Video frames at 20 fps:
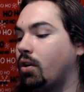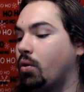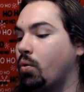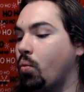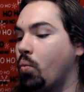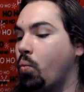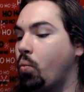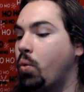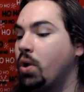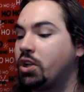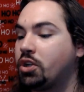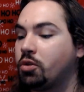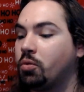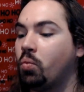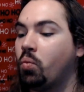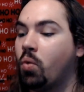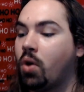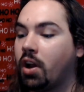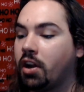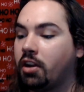which
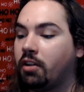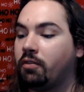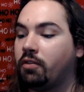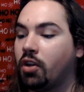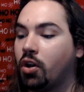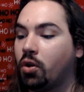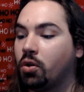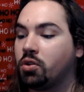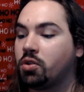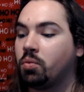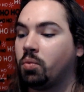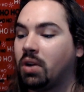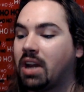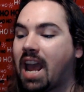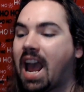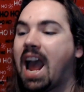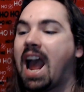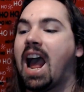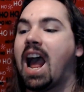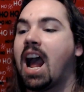one of those would
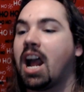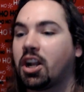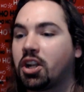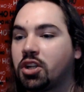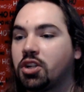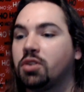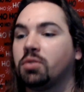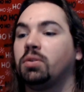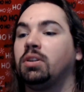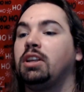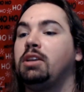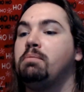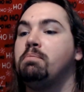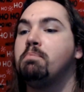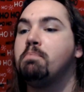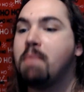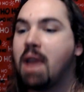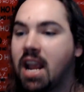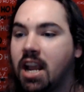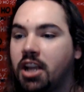actually
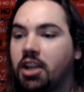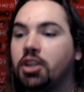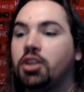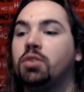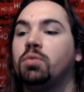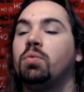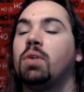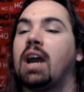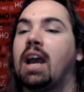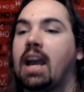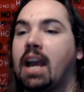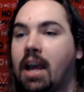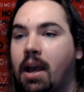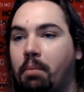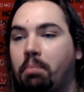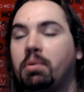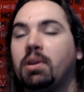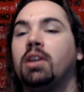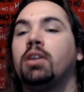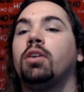make you
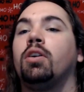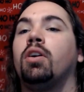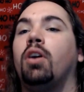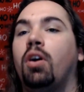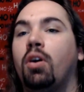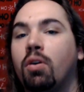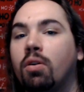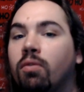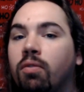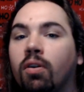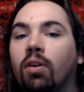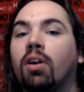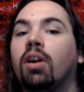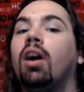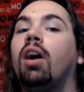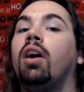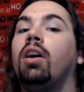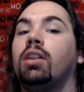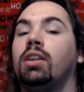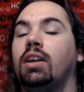happier
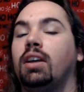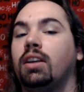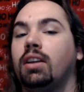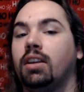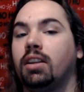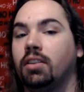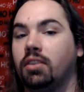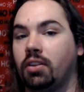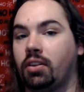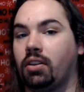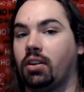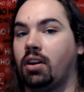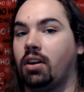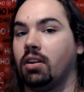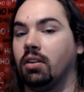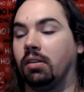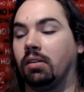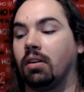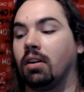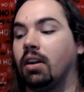overall in the
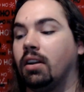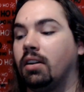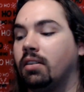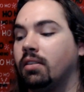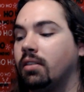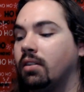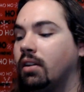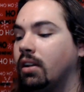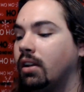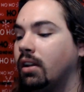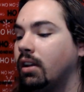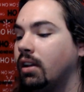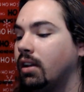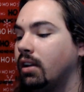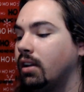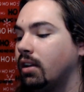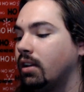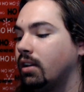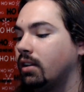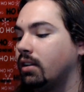long run?
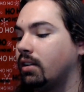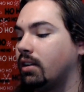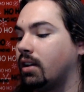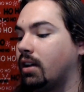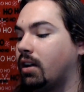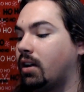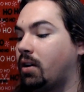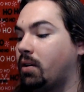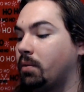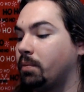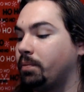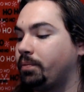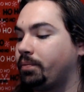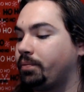Now,